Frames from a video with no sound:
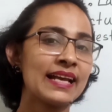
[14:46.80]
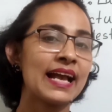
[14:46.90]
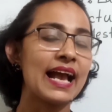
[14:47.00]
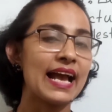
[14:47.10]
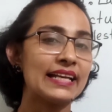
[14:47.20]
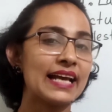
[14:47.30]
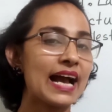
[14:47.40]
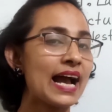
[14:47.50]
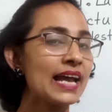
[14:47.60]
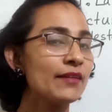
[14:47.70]
And
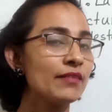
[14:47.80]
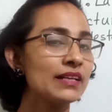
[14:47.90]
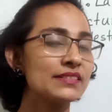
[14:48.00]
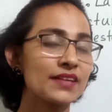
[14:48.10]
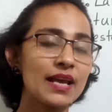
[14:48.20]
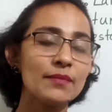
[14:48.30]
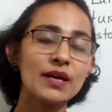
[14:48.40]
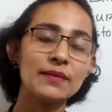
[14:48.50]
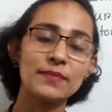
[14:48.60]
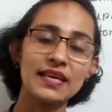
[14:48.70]
I will try my
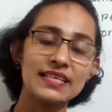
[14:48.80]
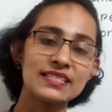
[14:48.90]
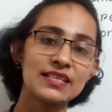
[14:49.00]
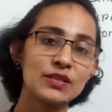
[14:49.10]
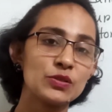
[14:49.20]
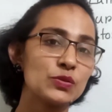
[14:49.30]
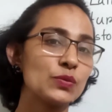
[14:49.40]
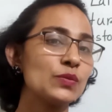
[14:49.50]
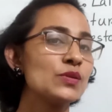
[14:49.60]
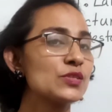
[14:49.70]
best
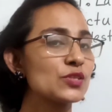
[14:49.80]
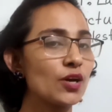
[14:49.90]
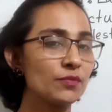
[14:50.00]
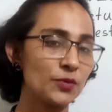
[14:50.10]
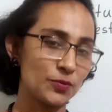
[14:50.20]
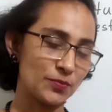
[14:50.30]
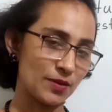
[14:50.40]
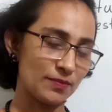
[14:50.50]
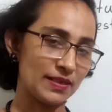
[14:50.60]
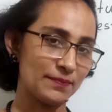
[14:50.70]
to solve your
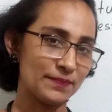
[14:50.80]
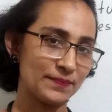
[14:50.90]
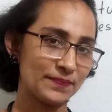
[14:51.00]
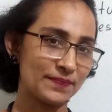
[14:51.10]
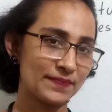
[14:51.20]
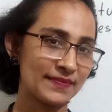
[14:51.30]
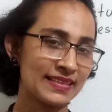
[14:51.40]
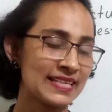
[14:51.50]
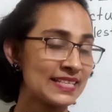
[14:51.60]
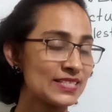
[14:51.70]
problem.
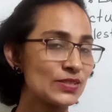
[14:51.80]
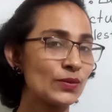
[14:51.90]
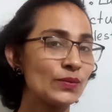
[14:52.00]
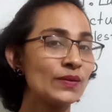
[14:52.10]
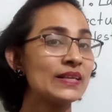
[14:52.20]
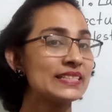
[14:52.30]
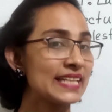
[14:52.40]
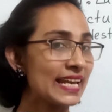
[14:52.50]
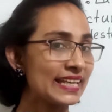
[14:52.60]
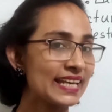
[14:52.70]
So,
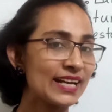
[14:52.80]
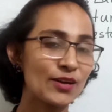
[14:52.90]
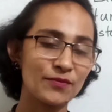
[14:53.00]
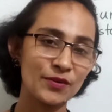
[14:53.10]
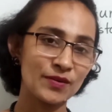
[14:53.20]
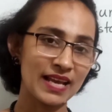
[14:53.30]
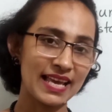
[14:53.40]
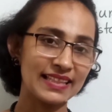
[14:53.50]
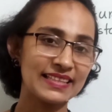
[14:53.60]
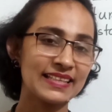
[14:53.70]
take care of your
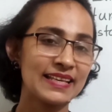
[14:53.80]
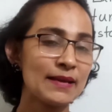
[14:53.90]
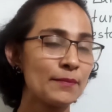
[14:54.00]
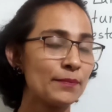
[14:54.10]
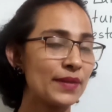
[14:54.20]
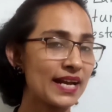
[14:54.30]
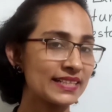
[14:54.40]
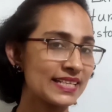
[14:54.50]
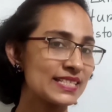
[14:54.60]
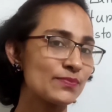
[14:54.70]
health,
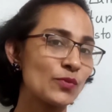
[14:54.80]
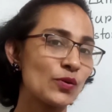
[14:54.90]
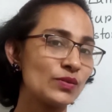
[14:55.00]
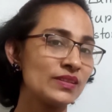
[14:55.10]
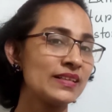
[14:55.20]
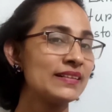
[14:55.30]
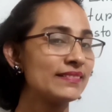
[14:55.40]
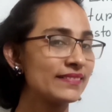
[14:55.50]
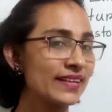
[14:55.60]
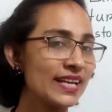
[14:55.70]
practice more,
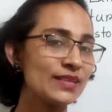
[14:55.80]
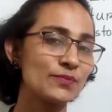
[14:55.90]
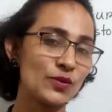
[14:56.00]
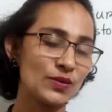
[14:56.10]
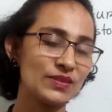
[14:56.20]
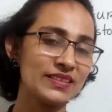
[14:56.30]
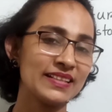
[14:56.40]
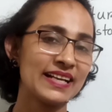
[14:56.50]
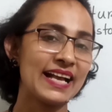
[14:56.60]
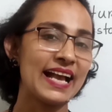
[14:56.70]
read more,
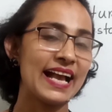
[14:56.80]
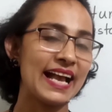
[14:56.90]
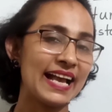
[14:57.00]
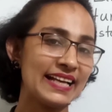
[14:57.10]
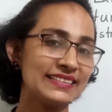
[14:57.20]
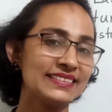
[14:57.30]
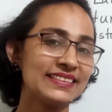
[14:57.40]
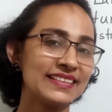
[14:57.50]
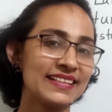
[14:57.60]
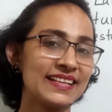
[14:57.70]
and
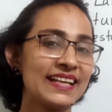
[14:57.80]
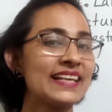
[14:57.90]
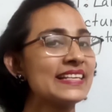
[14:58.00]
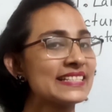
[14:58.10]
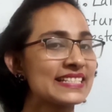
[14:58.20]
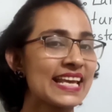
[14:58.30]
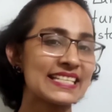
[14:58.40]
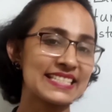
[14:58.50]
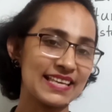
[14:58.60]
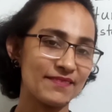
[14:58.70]
stay
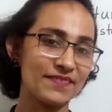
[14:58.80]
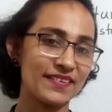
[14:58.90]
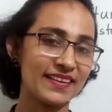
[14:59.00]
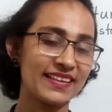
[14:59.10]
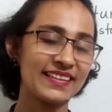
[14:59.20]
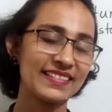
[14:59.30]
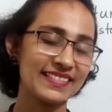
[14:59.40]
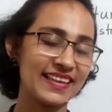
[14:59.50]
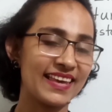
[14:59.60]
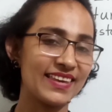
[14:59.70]
safe.
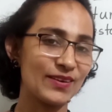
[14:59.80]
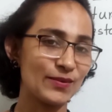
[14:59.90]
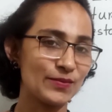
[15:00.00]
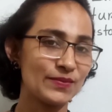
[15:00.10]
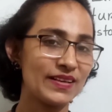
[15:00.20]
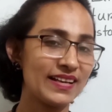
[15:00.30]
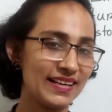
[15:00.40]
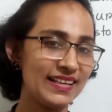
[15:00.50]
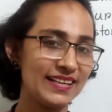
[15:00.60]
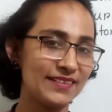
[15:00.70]
Thank you.
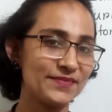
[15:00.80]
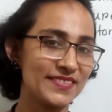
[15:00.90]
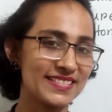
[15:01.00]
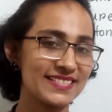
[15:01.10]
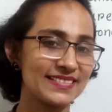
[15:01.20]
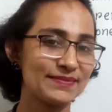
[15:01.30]
Allah Hafiz.